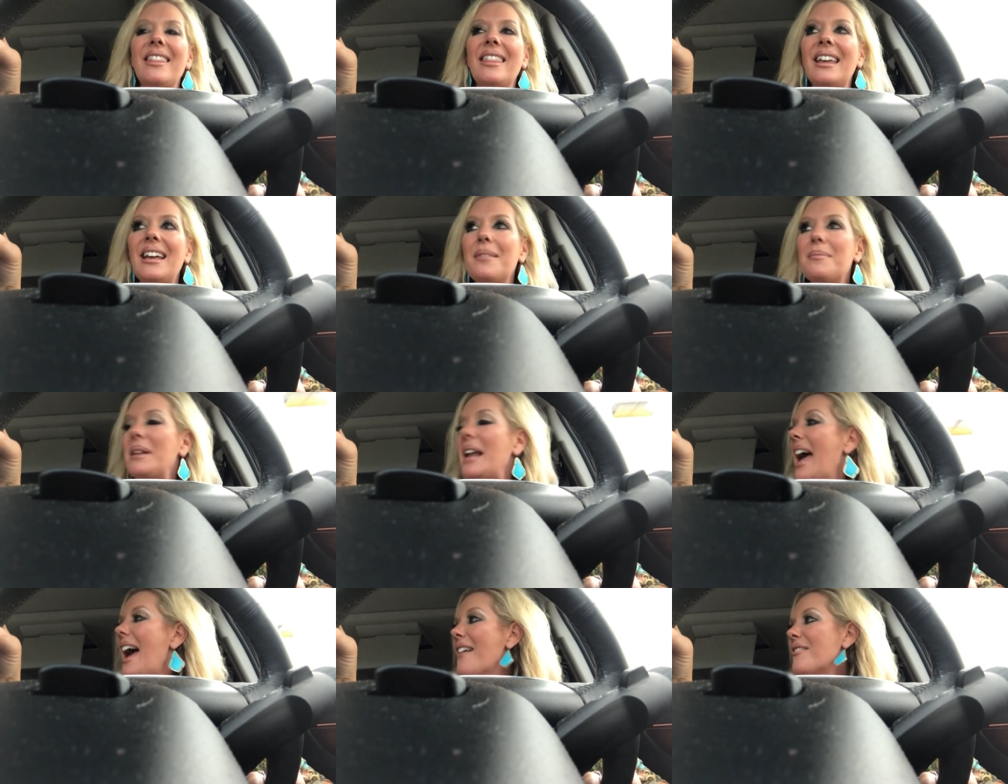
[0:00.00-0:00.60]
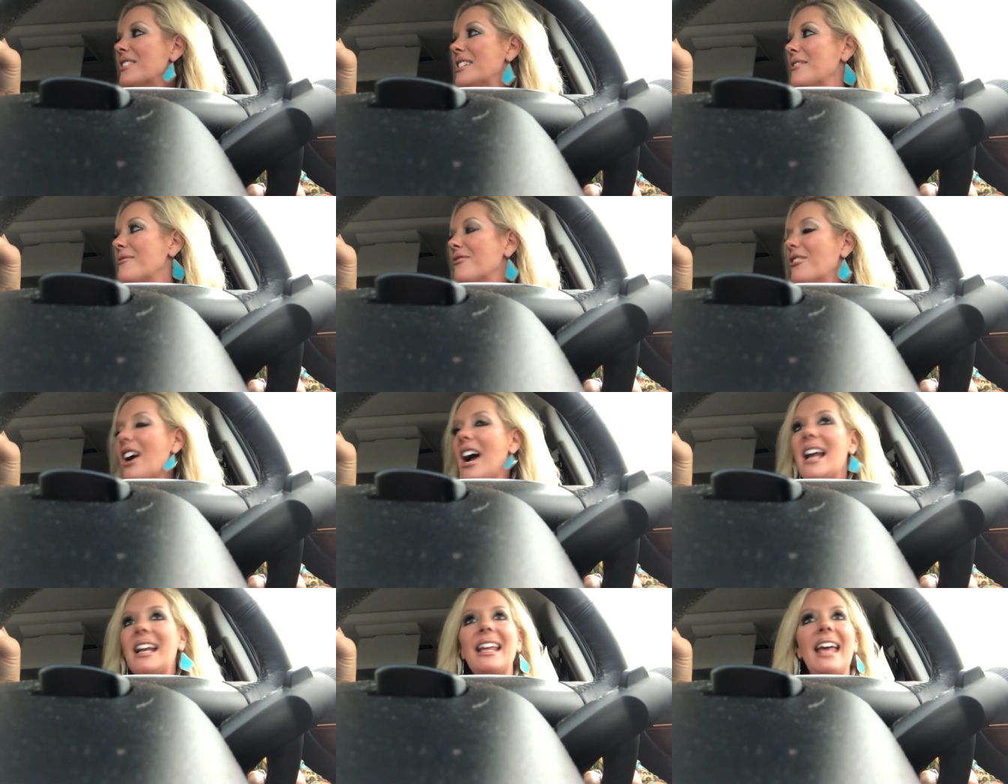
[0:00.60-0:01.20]
I think I'm going to have
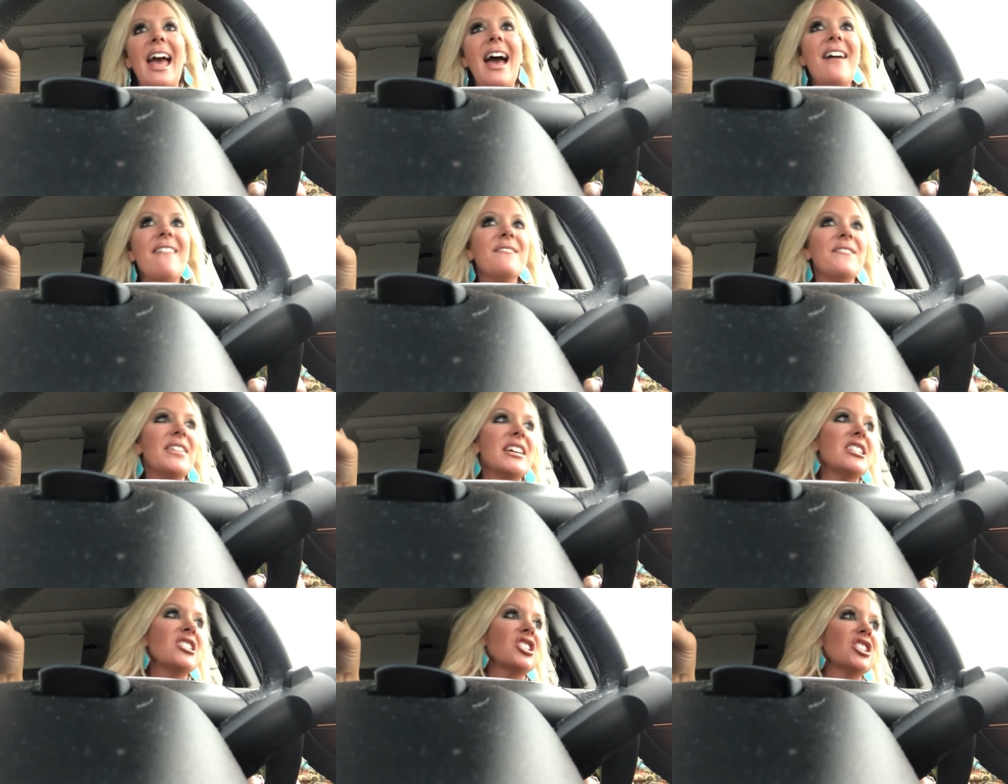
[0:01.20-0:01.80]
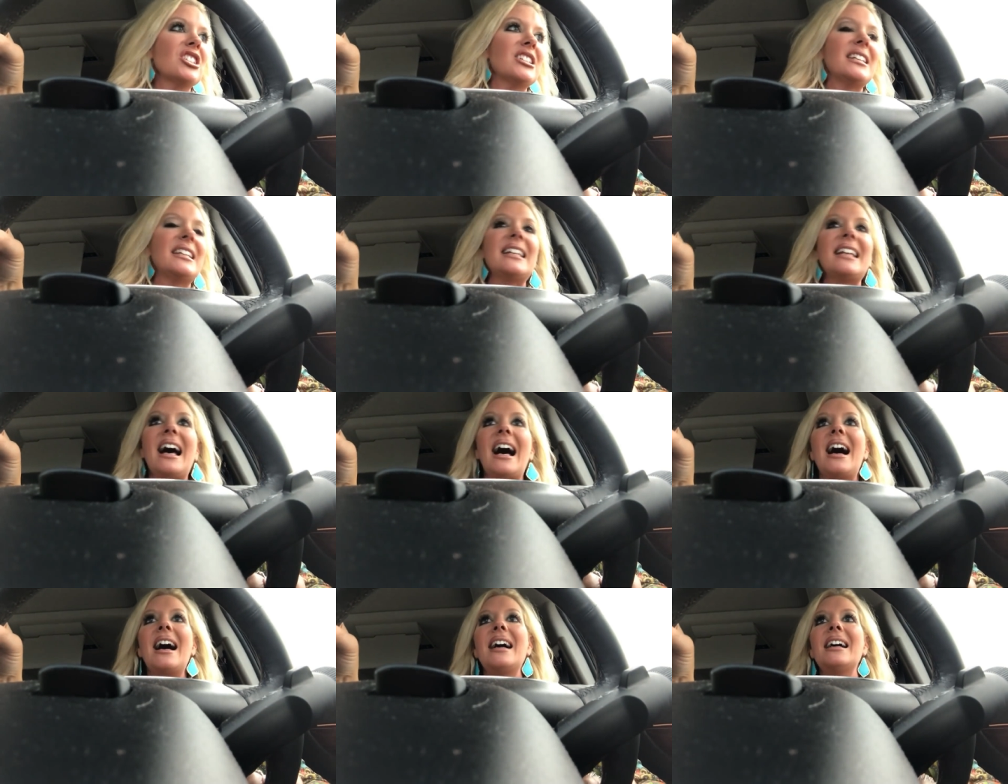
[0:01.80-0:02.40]
some fried catfish
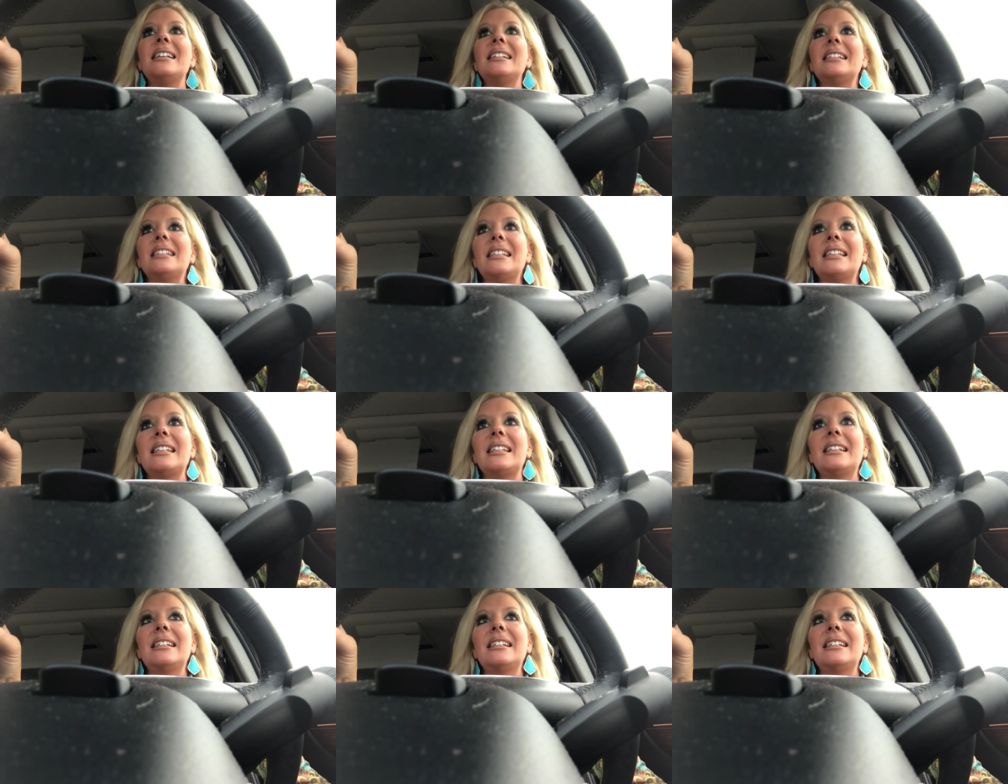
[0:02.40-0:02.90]
tonight.